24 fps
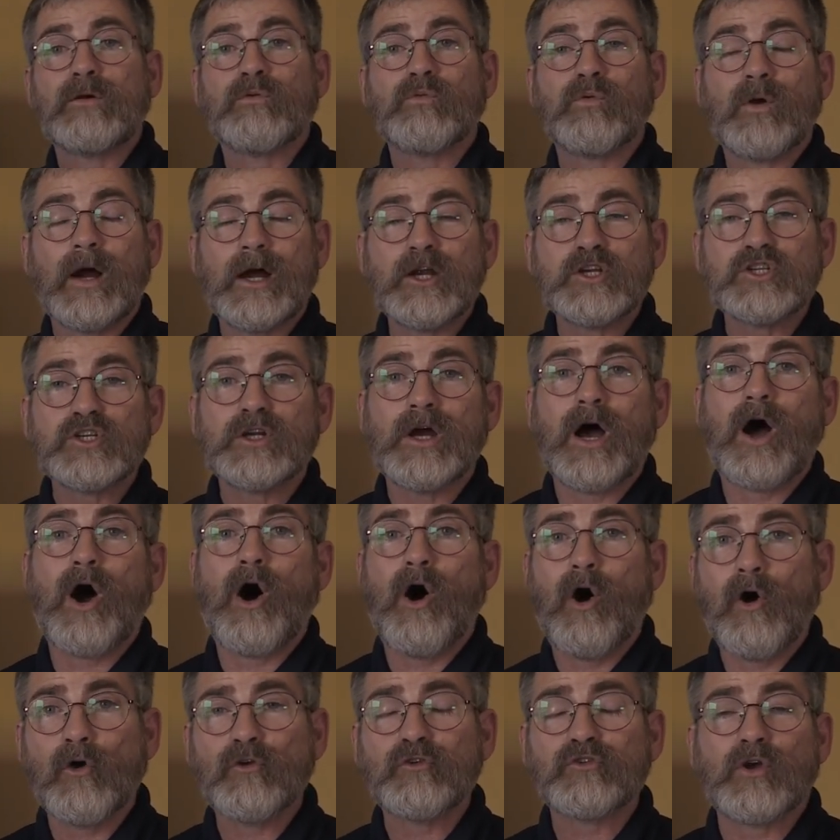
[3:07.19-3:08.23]
Russia
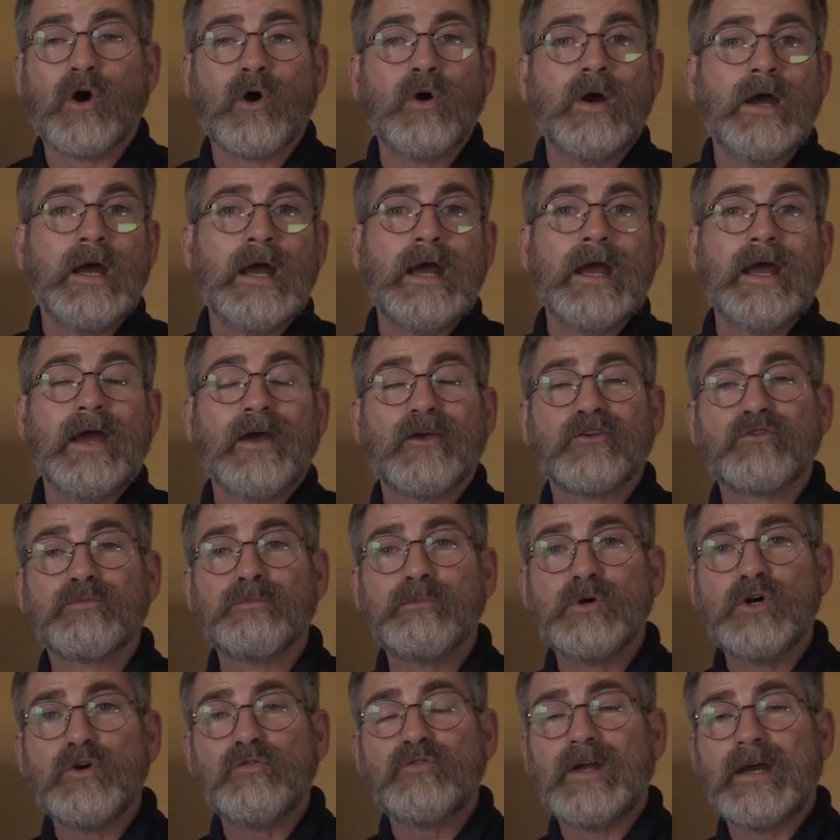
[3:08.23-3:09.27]
also has
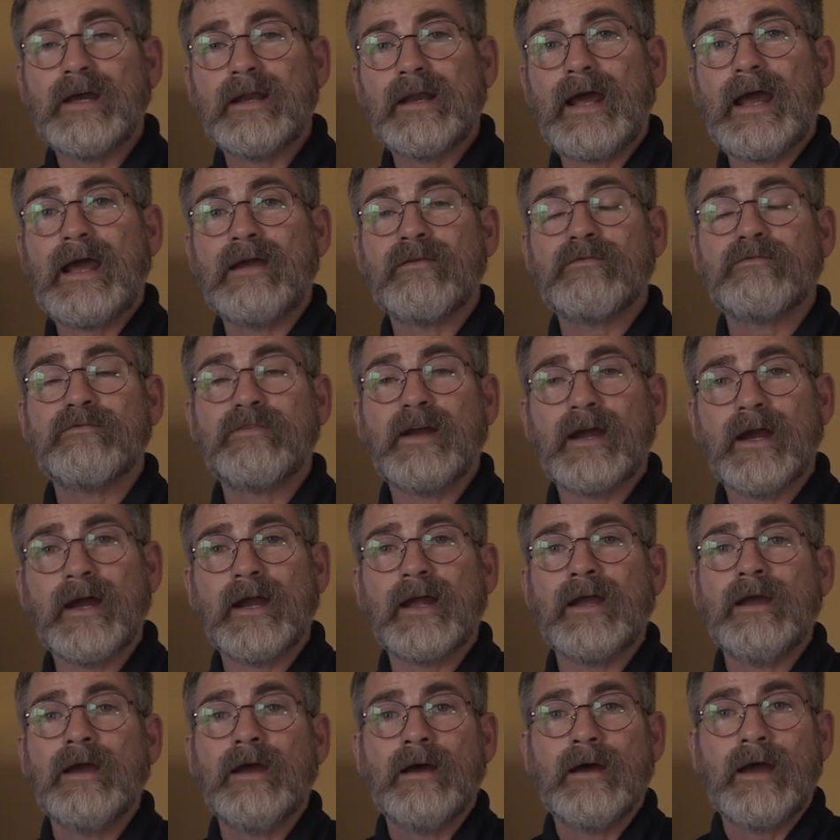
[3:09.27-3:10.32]
moved in a
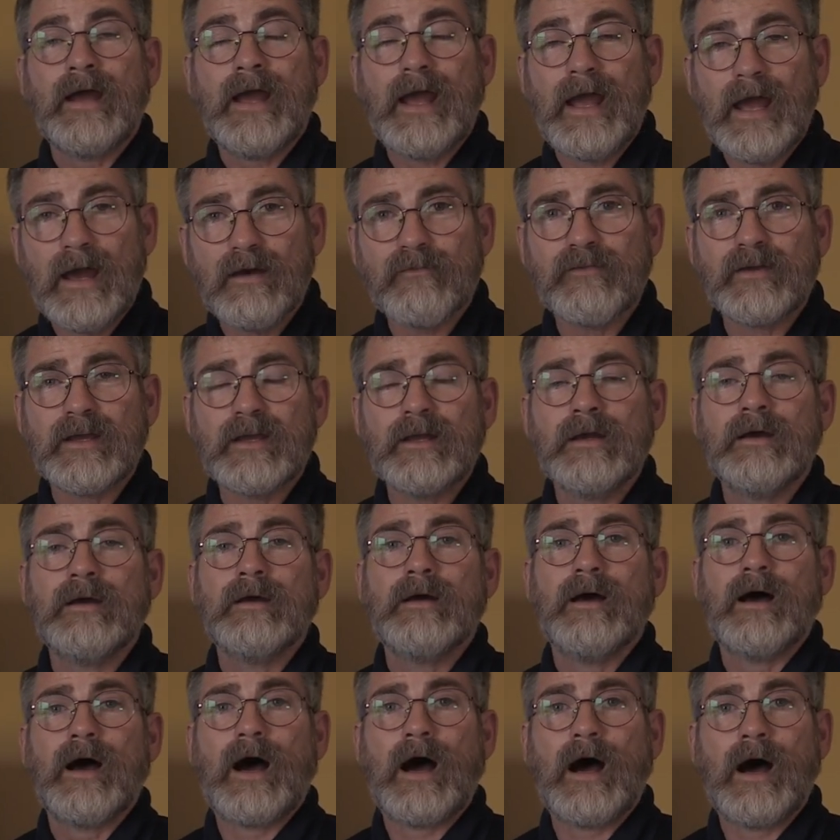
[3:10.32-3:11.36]
very heavy
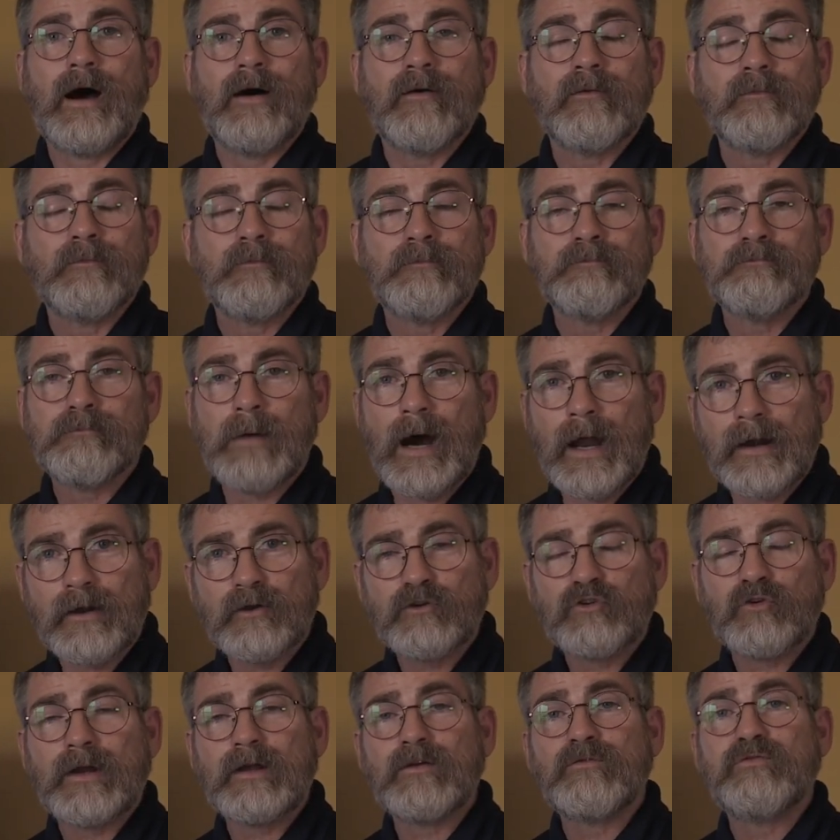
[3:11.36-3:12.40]
uh,
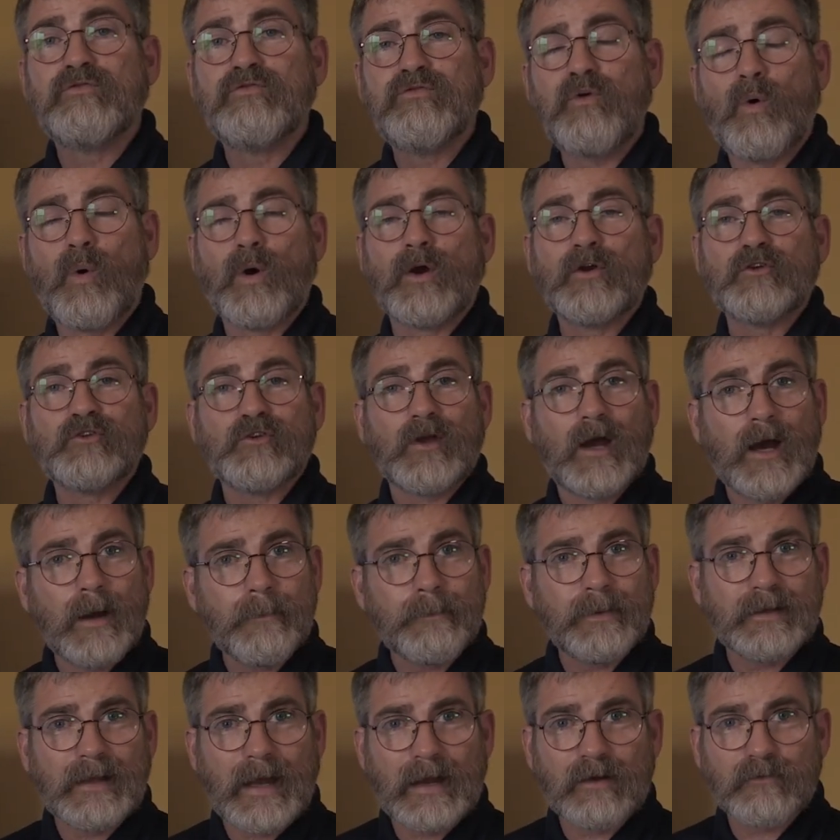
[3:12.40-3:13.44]
monitoring force
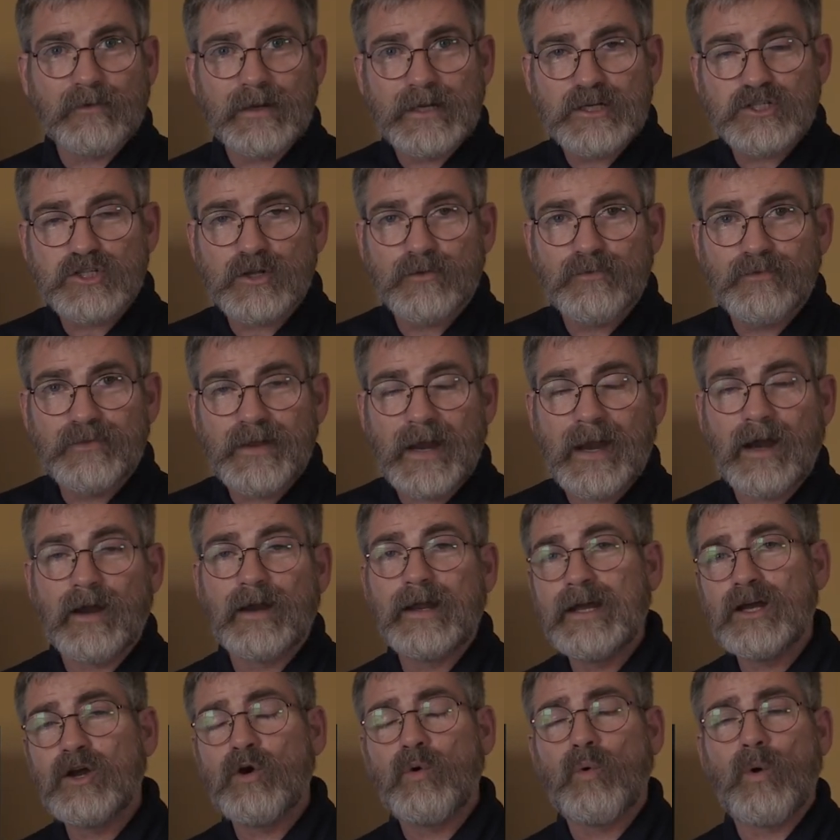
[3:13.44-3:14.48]
up in that region there
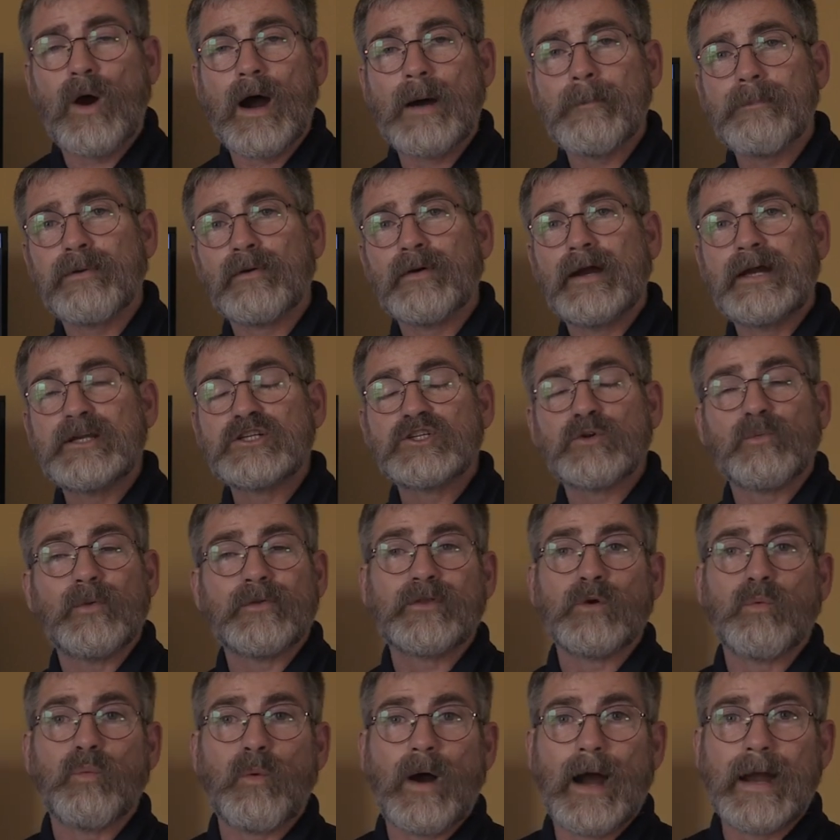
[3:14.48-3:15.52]
in cooperation
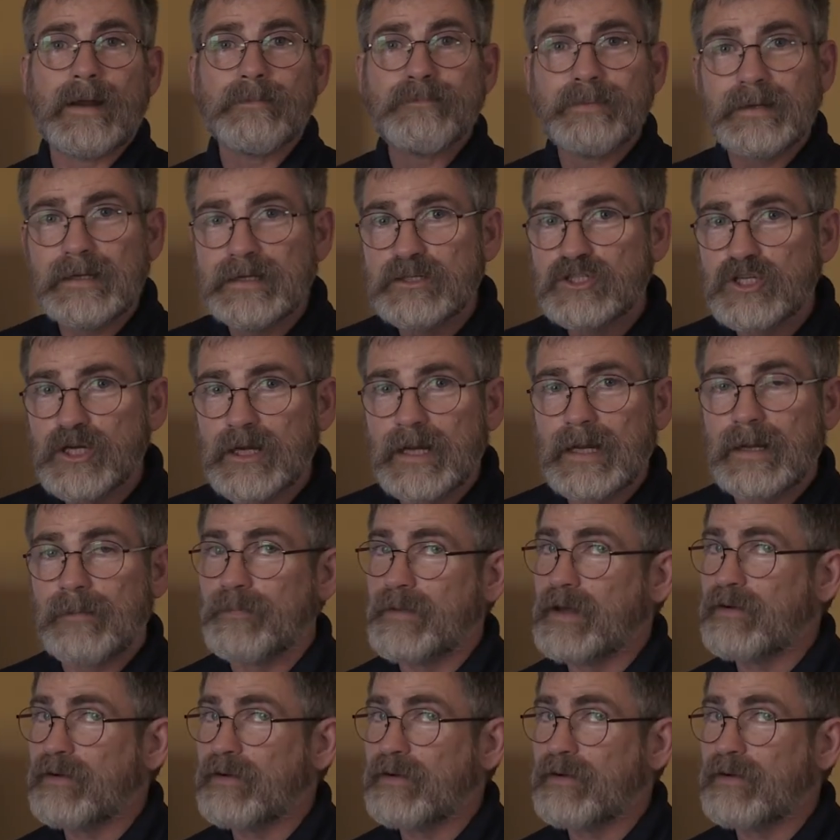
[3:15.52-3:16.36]
with the YPG.